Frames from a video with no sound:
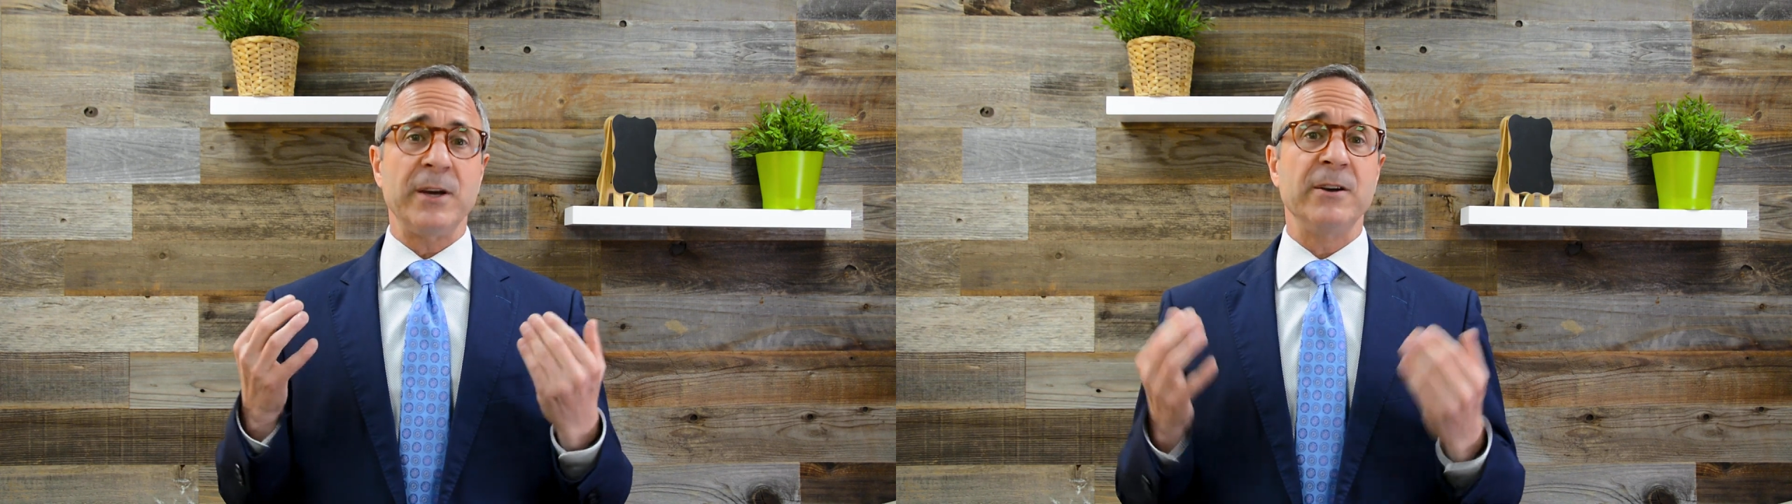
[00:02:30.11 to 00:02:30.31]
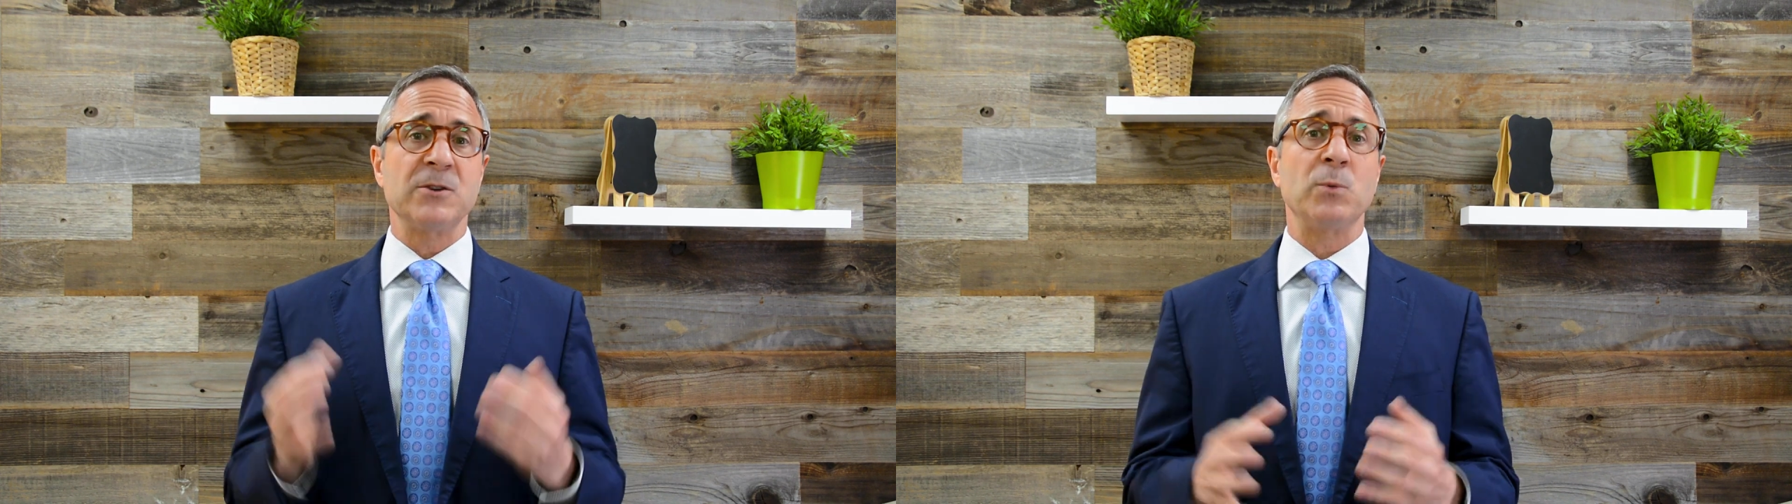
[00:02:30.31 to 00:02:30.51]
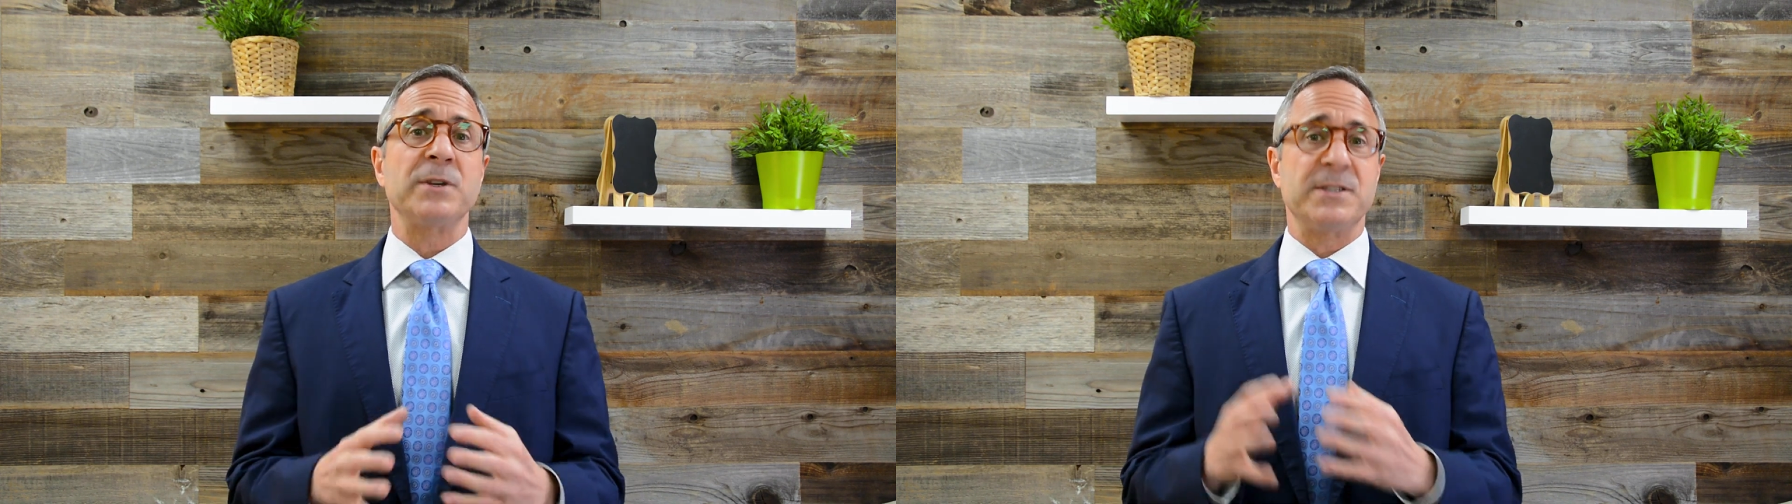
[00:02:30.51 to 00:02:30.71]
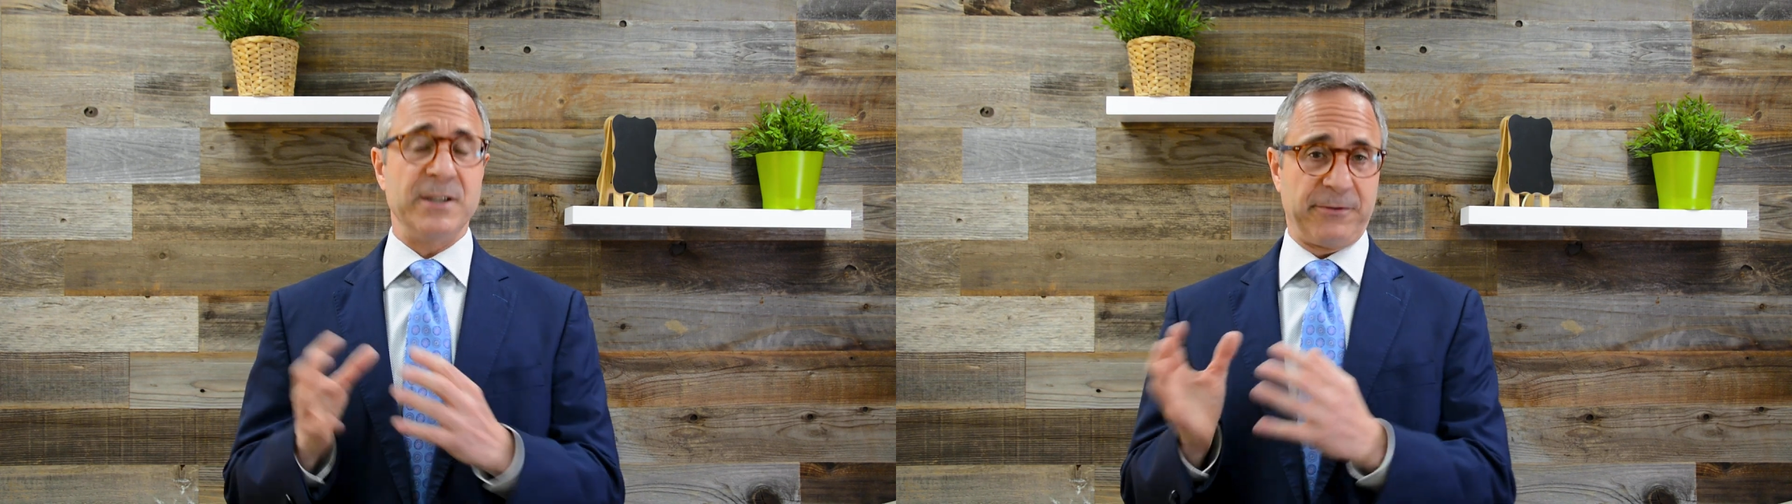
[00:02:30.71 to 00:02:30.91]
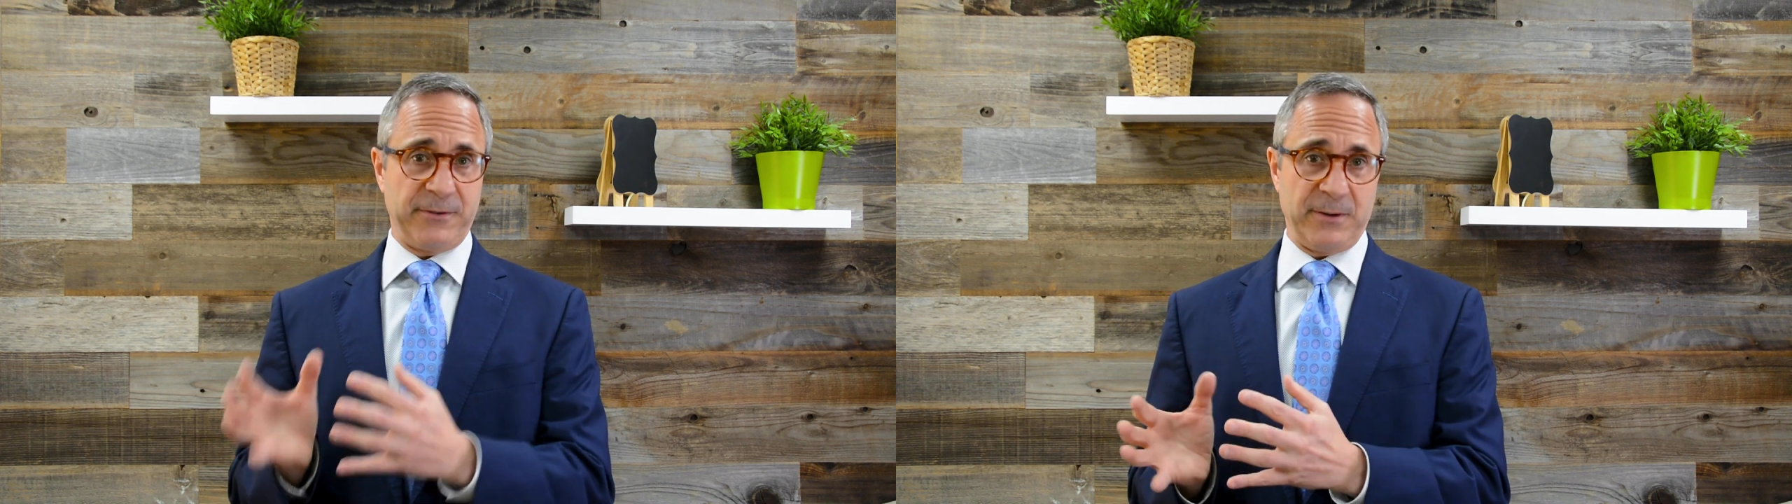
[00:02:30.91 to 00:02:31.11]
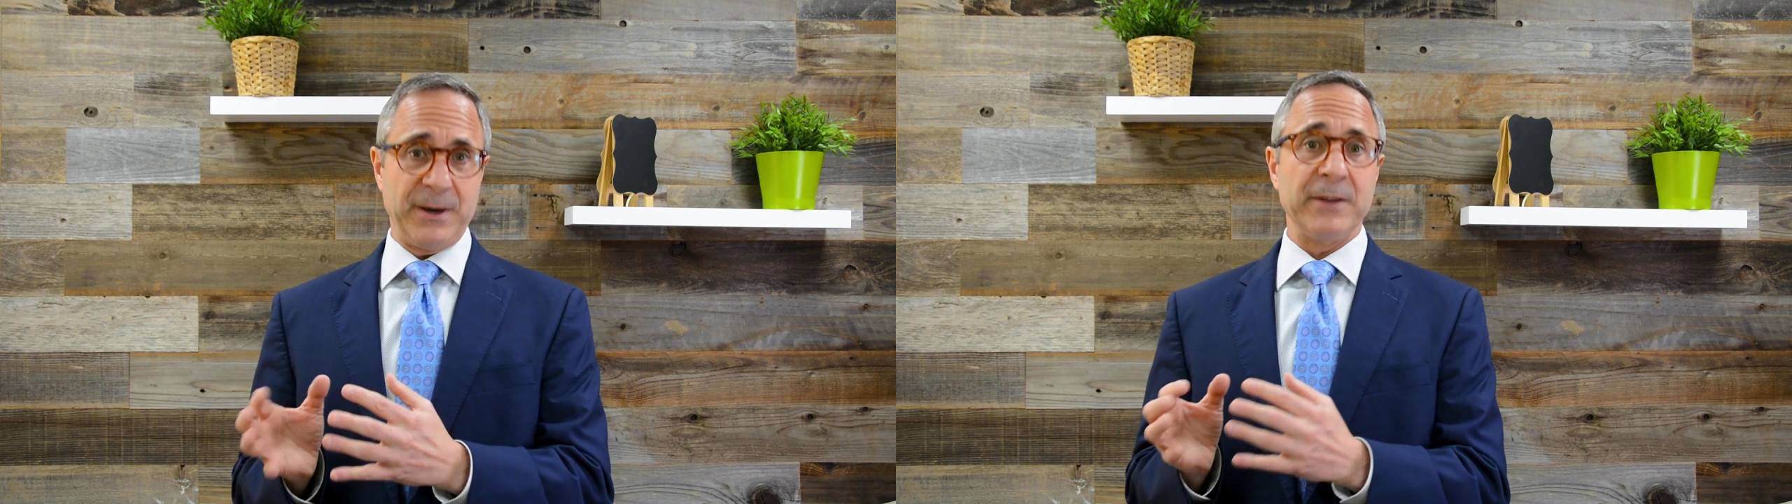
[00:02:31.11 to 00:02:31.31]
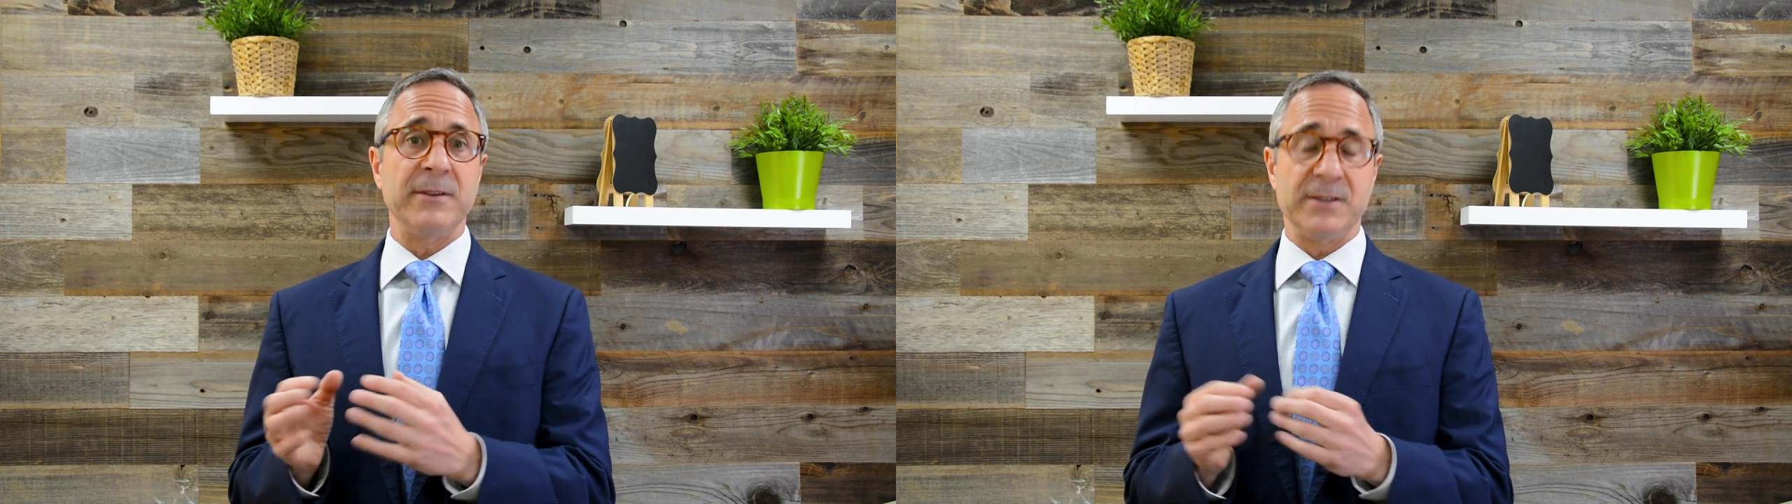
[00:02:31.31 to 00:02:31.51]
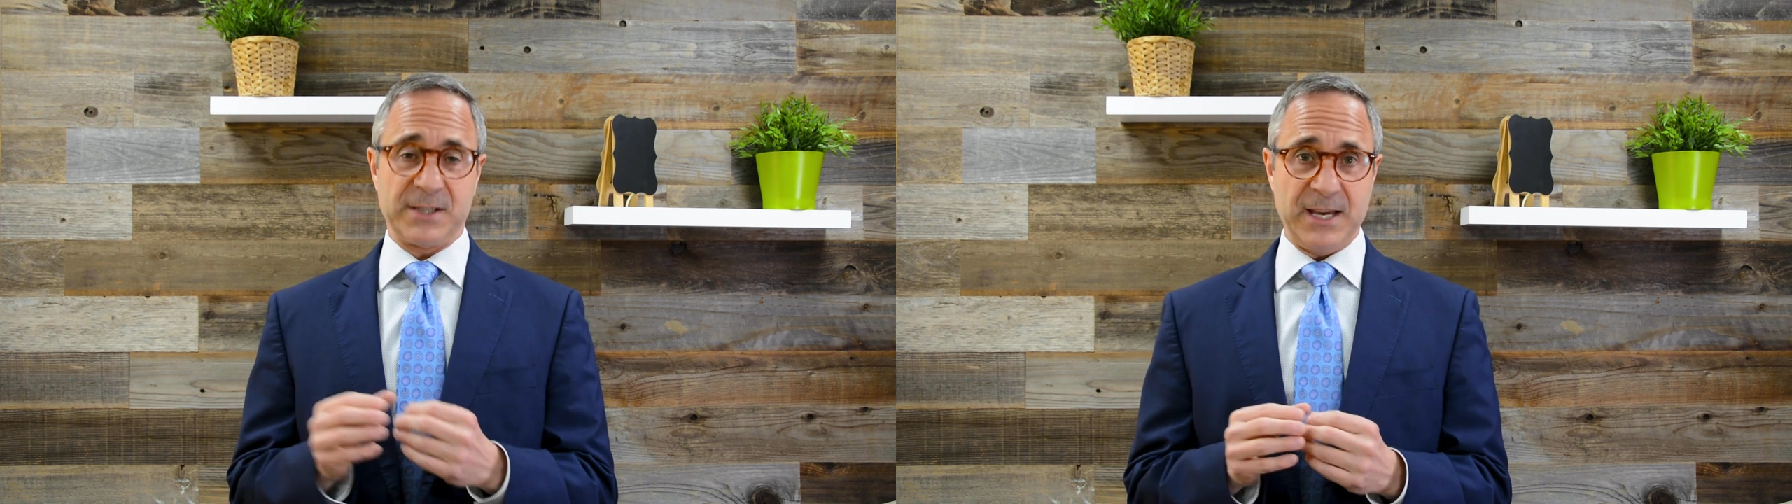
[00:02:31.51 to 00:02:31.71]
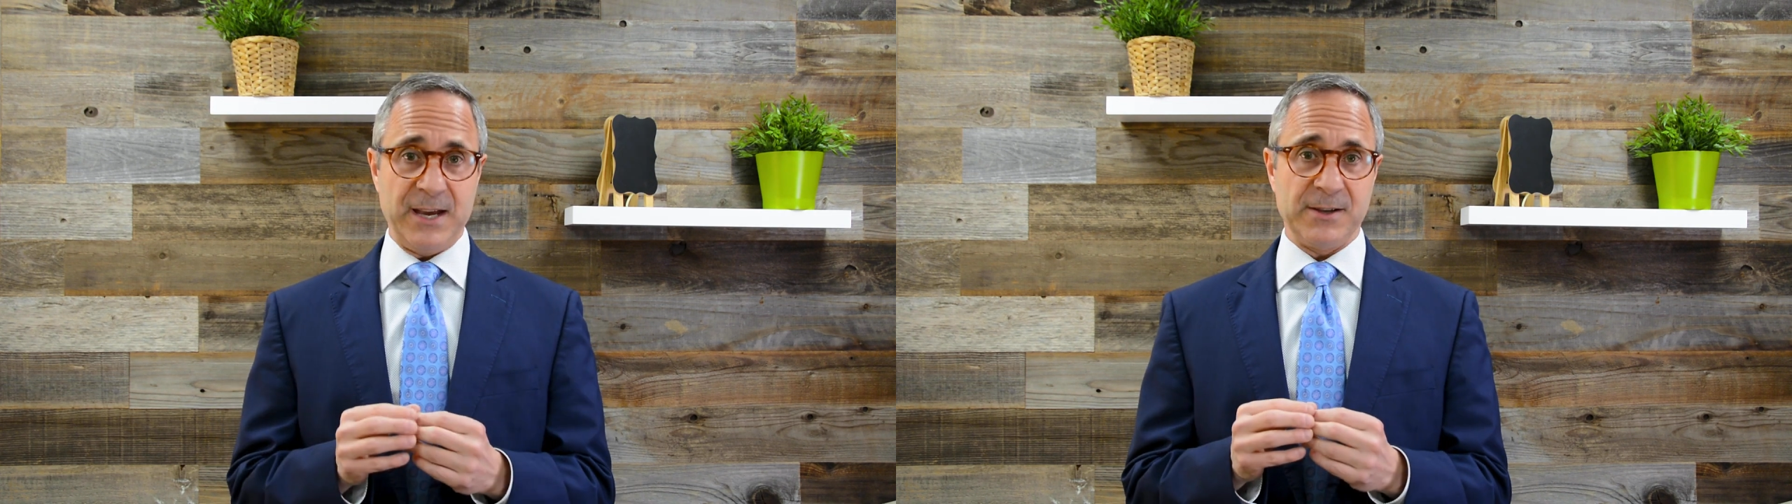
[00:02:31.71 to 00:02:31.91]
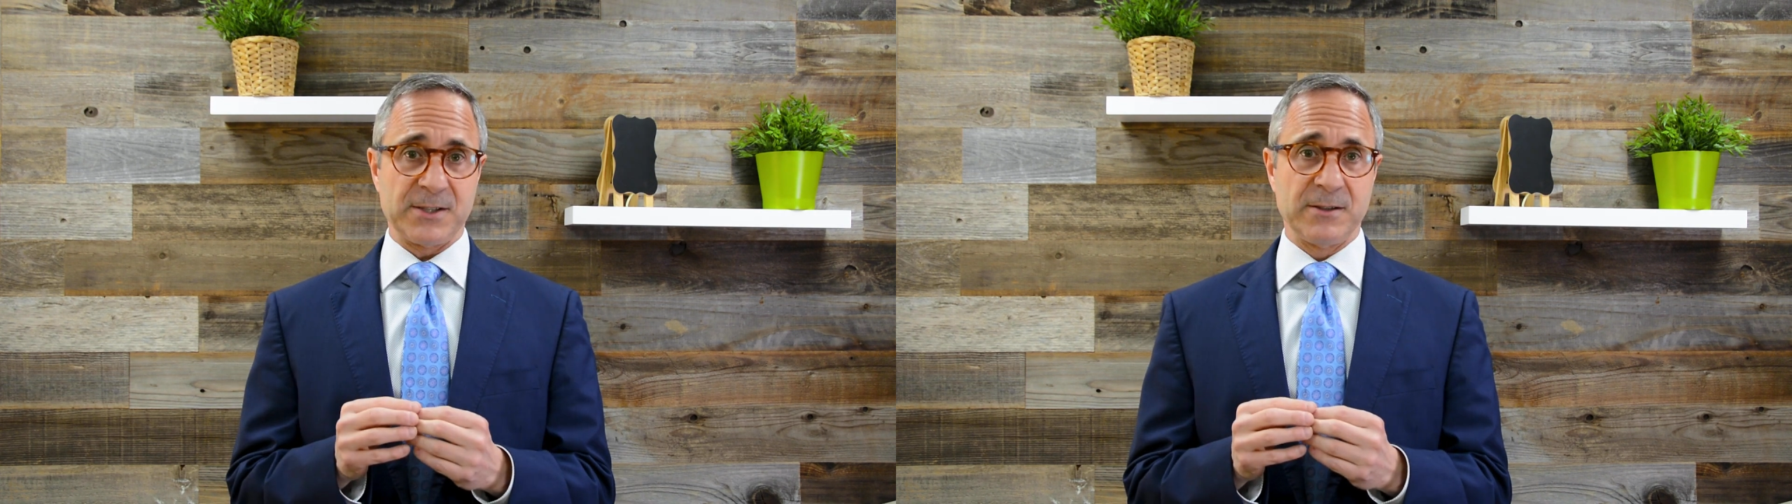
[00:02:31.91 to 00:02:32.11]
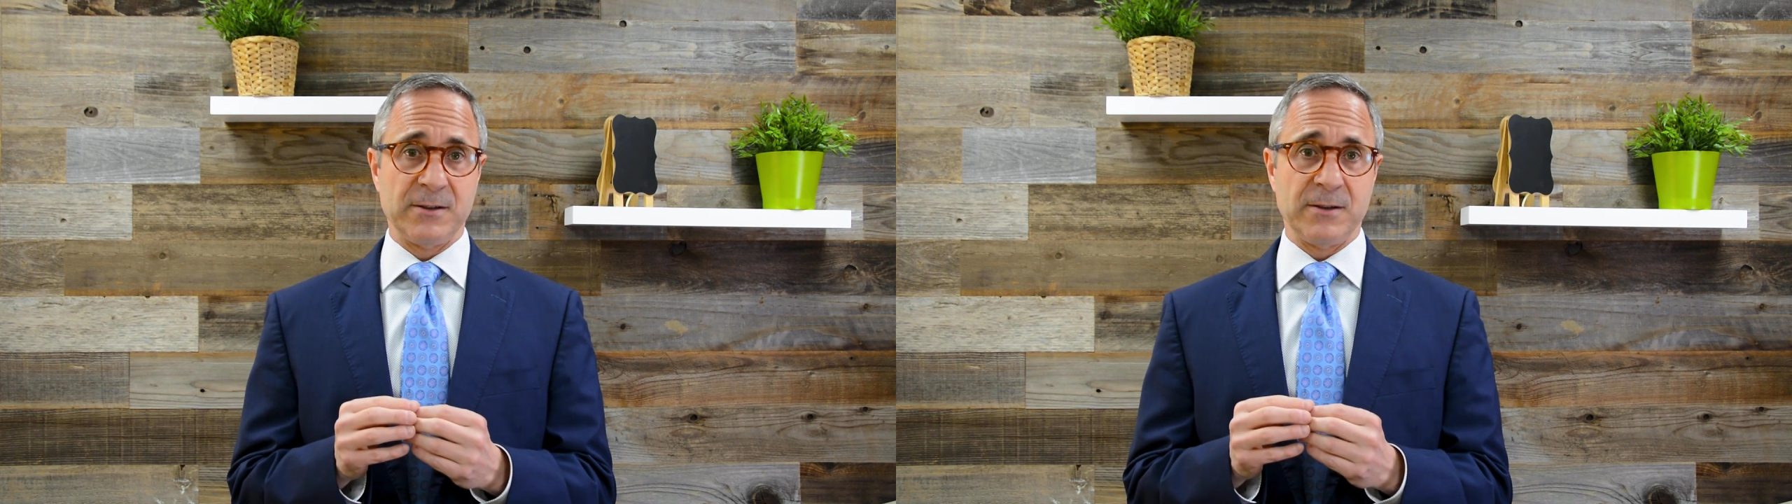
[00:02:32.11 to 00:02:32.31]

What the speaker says: here's what's different about this case.